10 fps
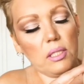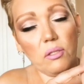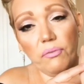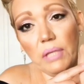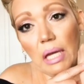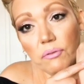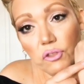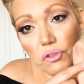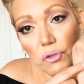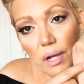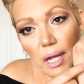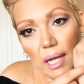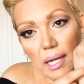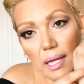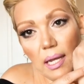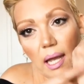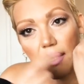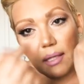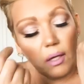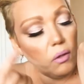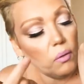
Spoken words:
So if you have dry, I thought,